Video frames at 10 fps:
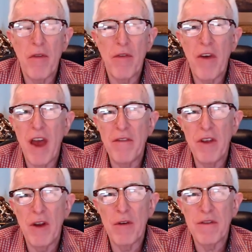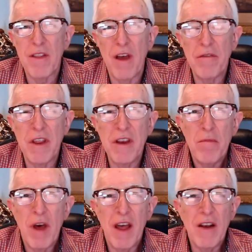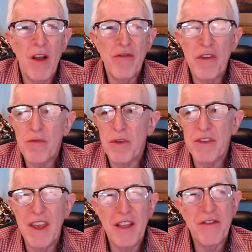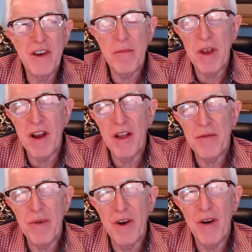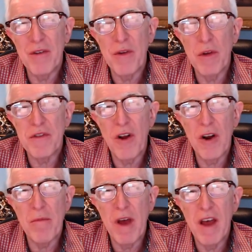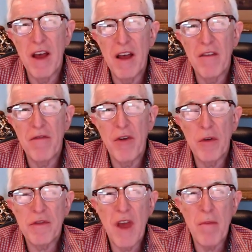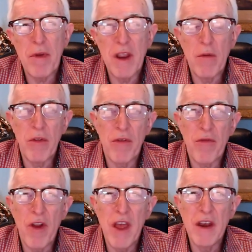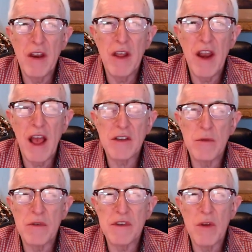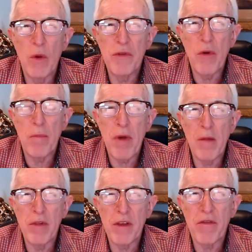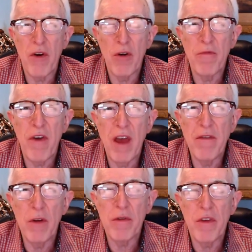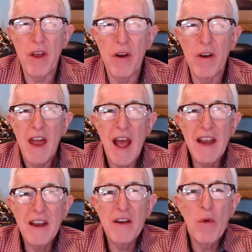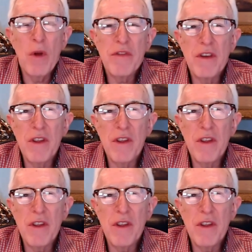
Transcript: for five years, loved it, but just was itching to be an entrepreneur. So I started my uh, first company with a friend. It actually was sold to a public firm five years later, and I didn't know what to